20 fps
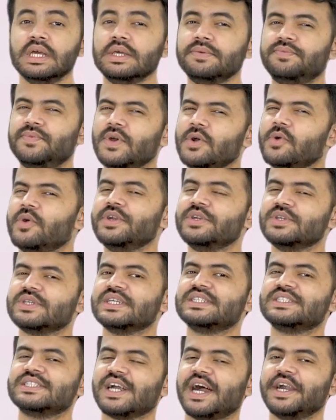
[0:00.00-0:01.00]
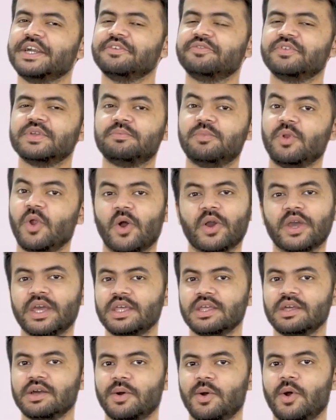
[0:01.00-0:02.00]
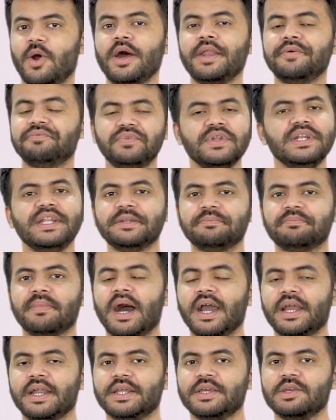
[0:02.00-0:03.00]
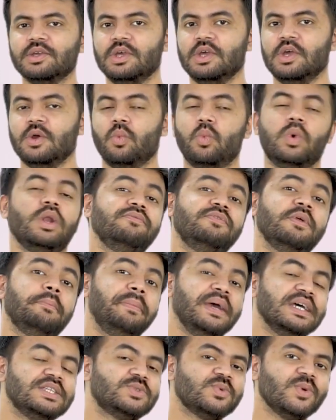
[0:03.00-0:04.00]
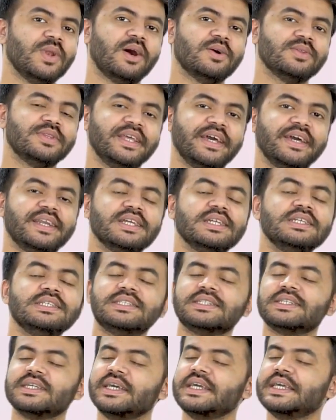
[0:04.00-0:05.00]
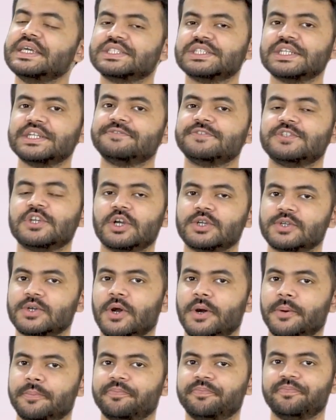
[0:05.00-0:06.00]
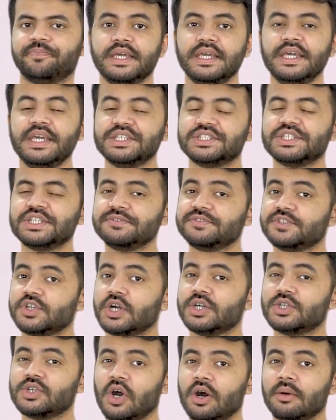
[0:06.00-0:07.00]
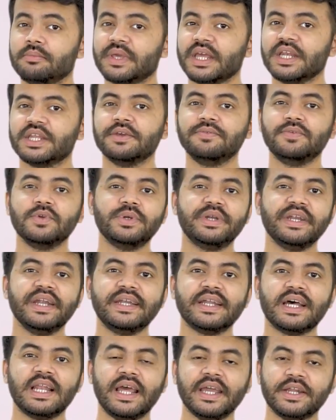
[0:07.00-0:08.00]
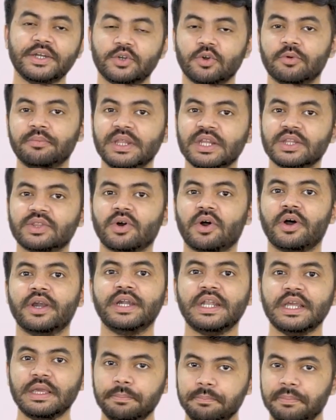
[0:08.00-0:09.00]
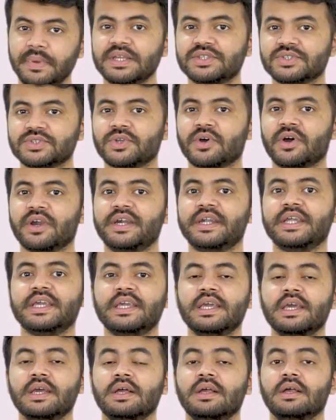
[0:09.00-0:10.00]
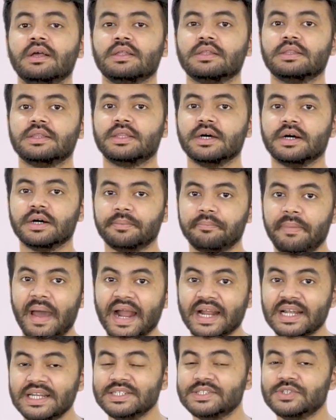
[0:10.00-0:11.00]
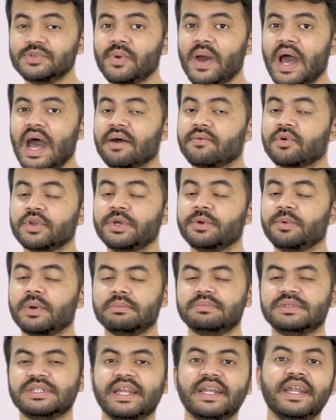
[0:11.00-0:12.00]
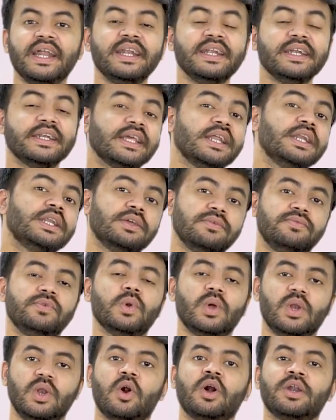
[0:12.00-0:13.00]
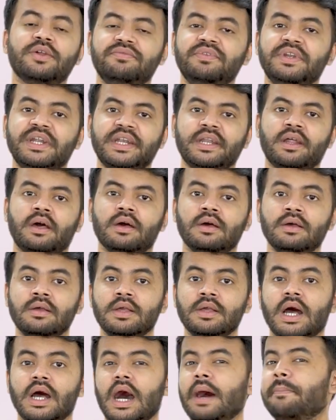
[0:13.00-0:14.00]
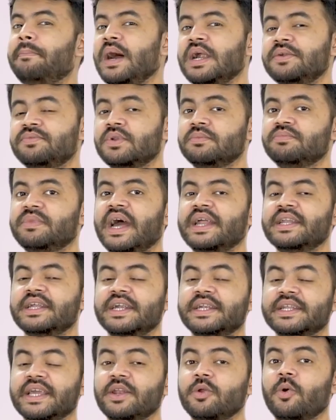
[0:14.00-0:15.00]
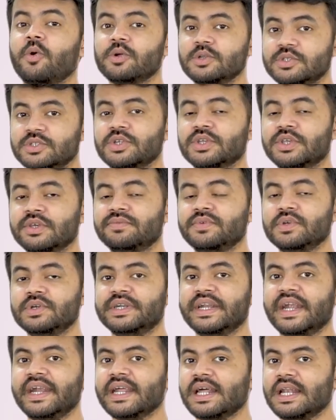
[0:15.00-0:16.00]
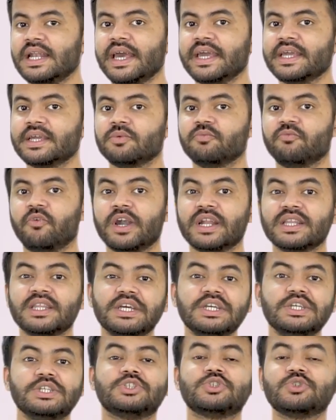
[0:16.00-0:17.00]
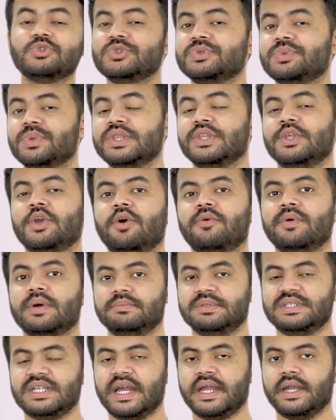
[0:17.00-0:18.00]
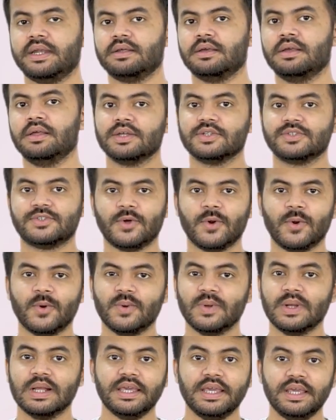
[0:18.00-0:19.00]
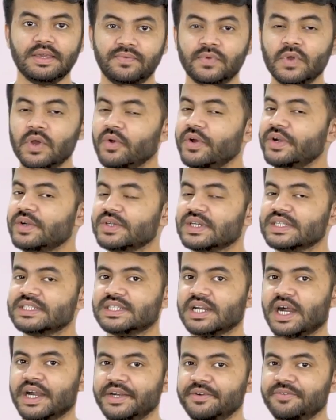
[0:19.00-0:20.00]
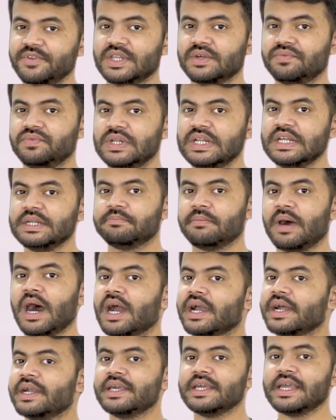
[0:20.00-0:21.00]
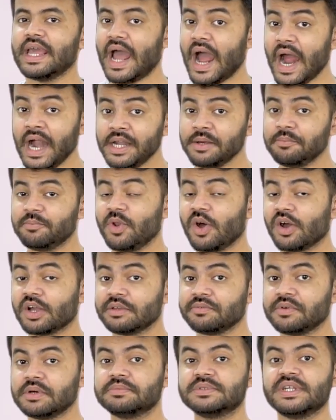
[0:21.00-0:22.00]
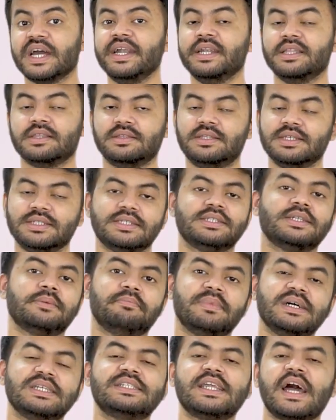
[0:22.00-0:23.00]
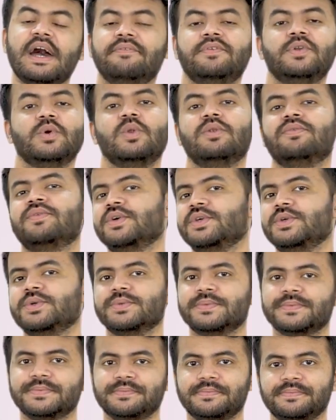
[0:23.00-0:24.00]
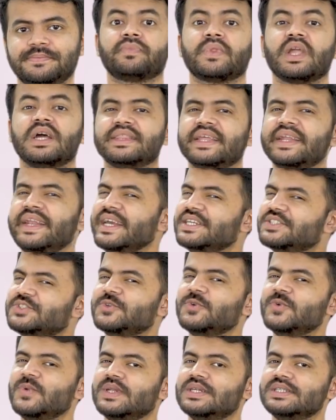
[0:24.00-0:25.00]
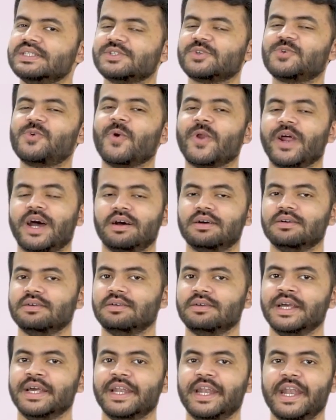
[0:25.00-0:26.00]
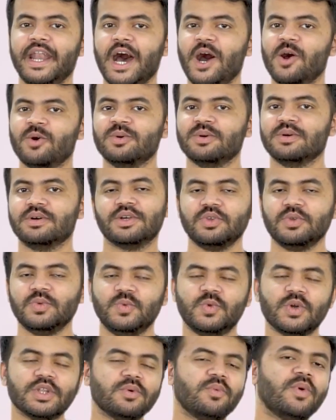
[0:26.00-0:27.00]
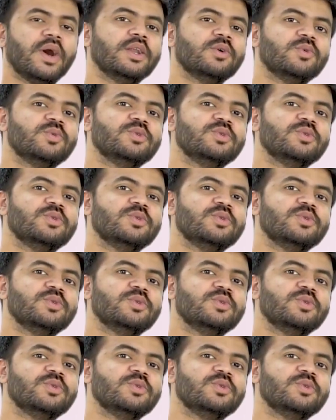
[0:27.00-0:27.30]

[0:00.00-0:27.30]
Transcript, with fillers: If you're going to get started with blogging or affiliate marketing, one of the best tools out there is Ahrefs.com. Ahrefs.com can give you data like domain authority, page authority, the backlinks you have on your website, and it can give you a lot of data. Apart from that, it can also give you data like what are the issues with your website. So if you're going to get started with affiliate marketing and a blogging website, this is a must-have tool for you. The next tool is Quora. Now, you're the one